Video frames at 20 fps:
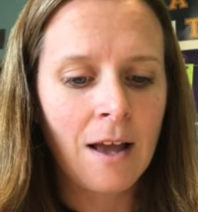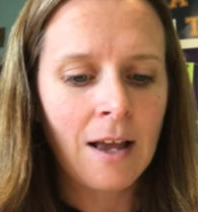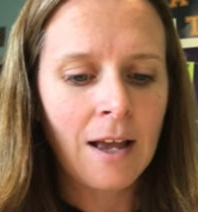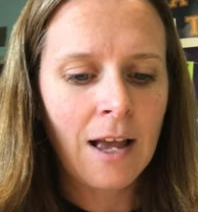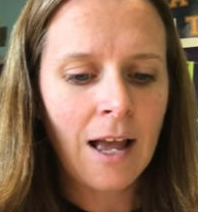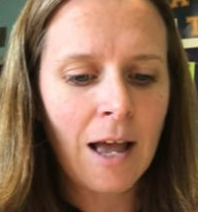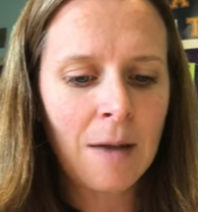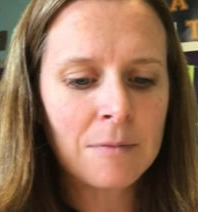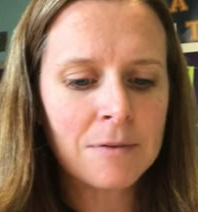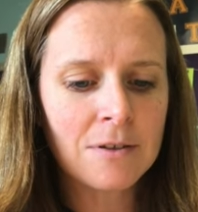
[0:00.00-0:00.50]

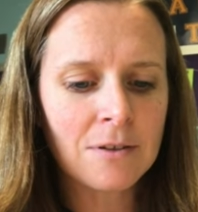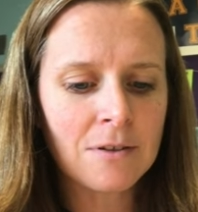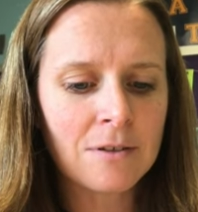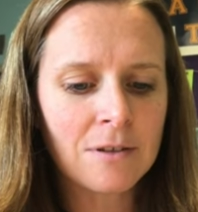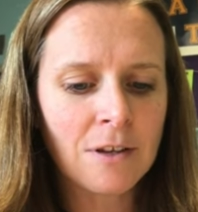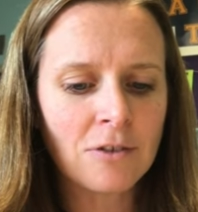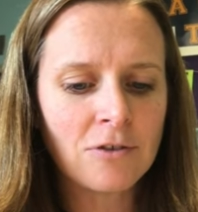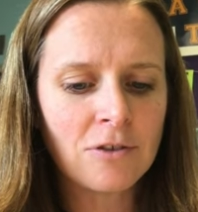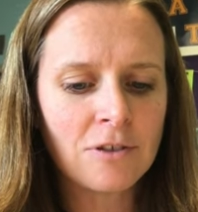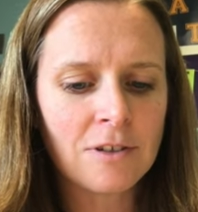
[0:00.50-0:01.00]
Cops are
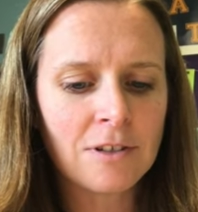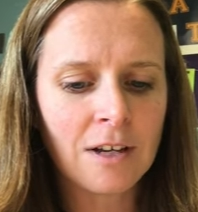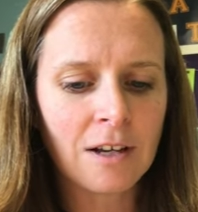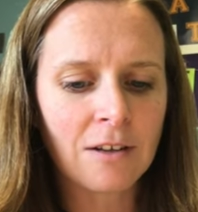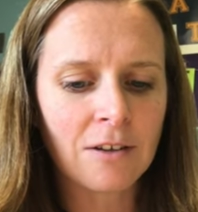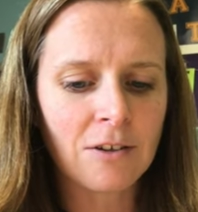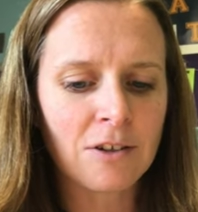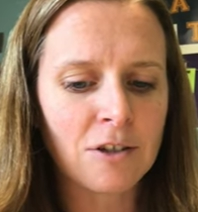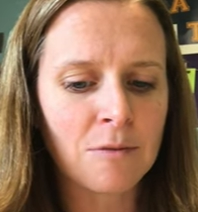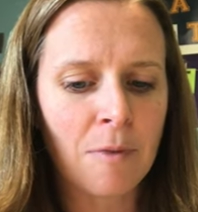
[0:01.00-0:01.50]
such
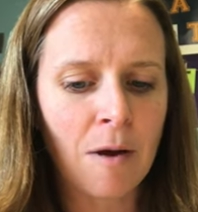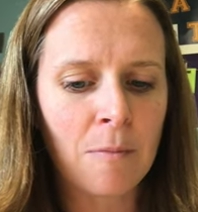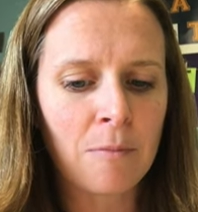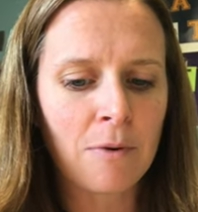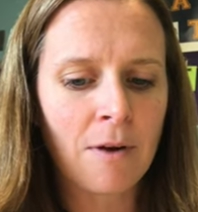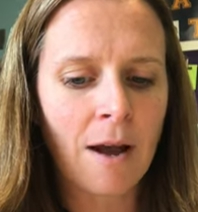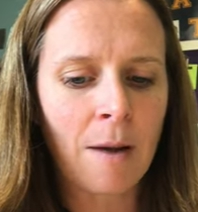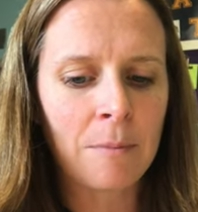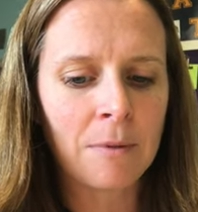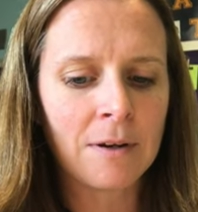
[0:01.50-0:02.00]
sticklers about
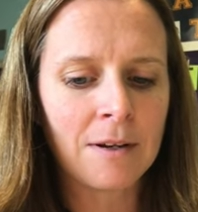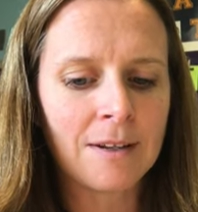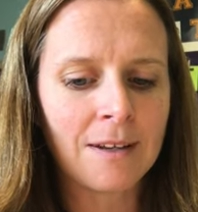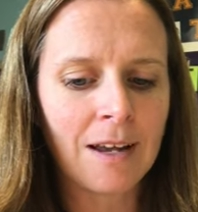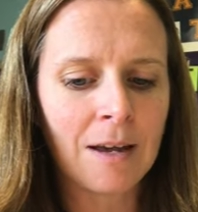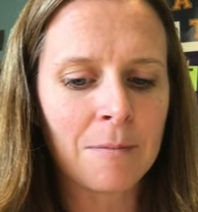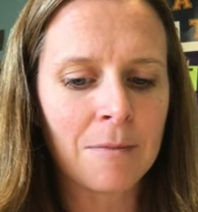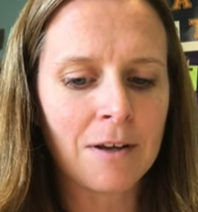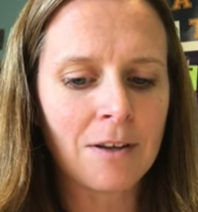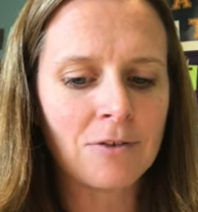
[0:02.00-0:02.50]
property
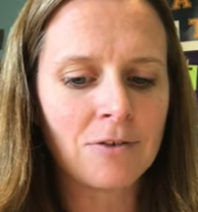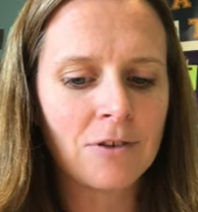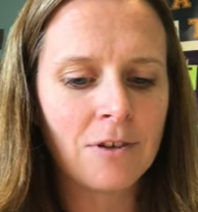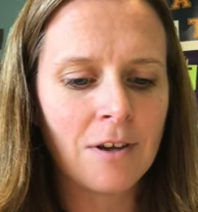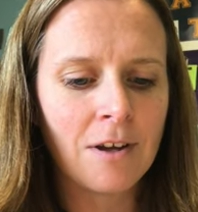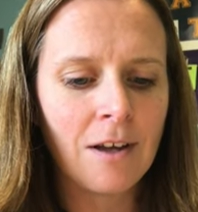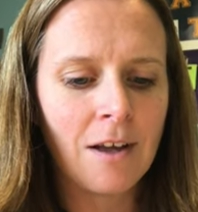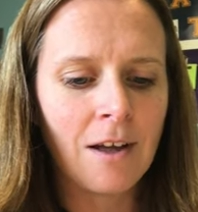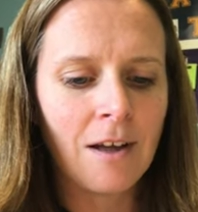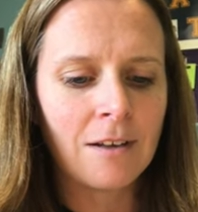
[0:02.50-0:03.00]
damage.
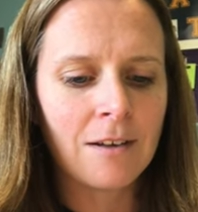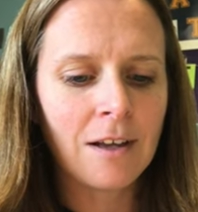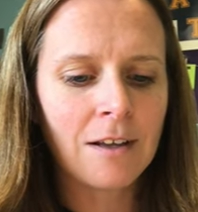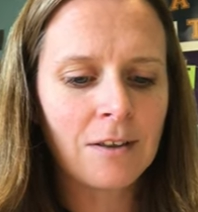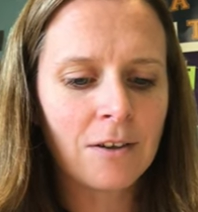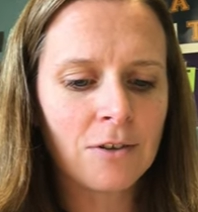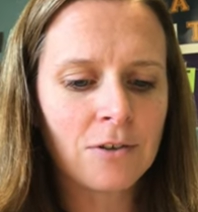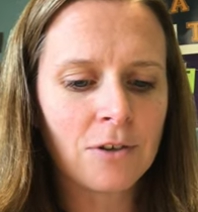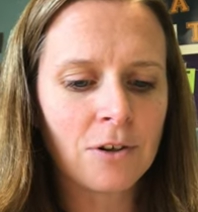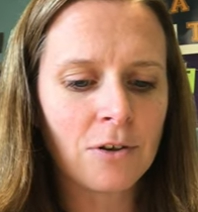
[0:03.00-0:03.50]
Like
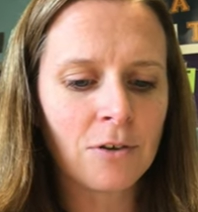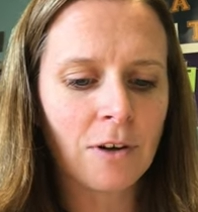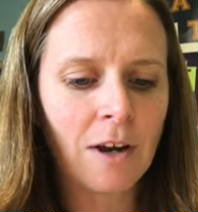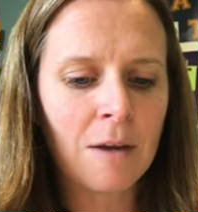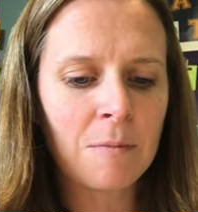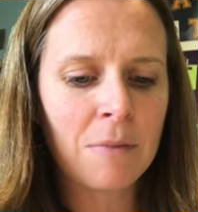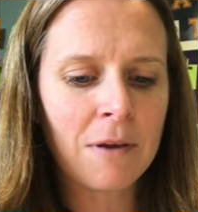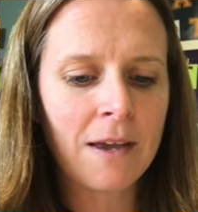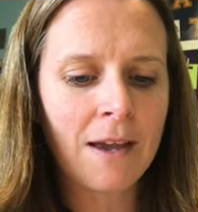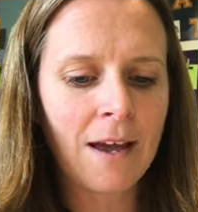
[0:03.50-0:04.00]
there's a
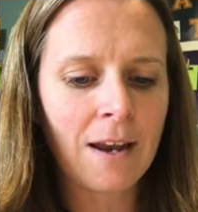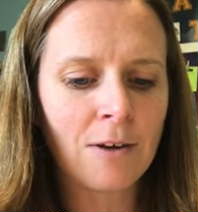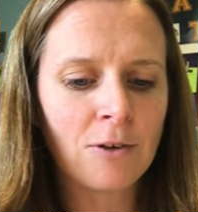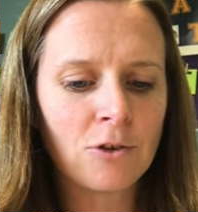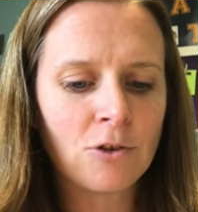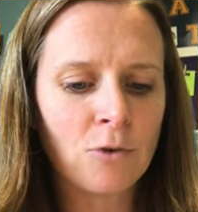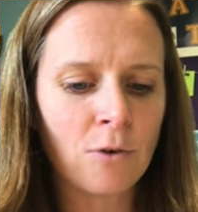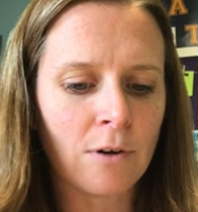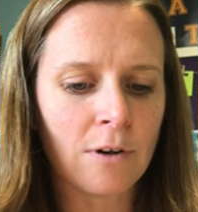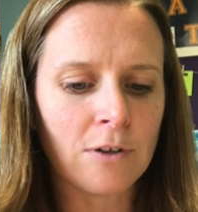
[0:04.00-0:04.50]
great piano
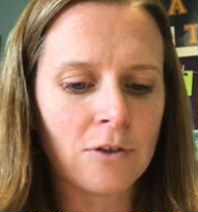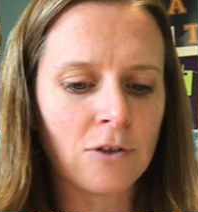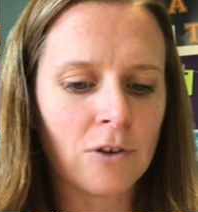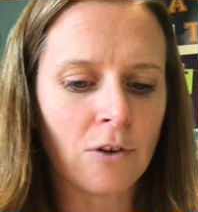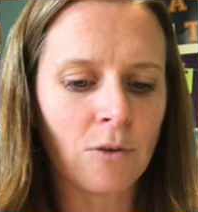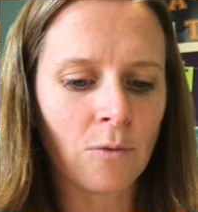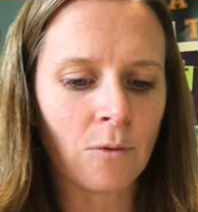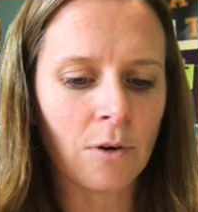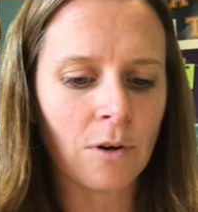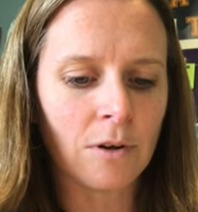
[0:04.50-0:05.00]
shortage in
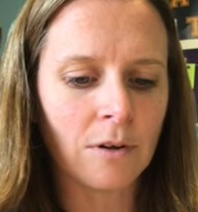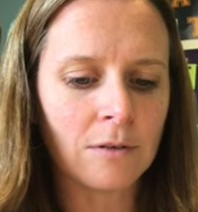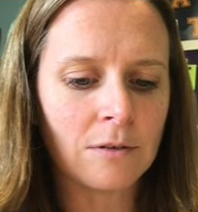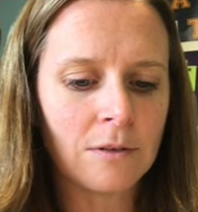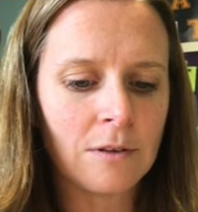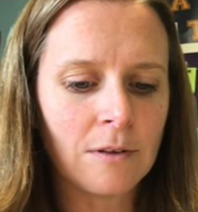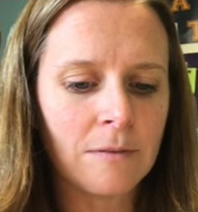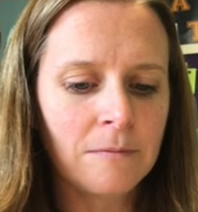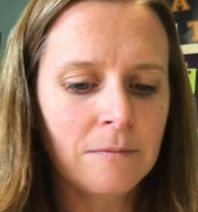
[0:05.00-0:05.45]
the world.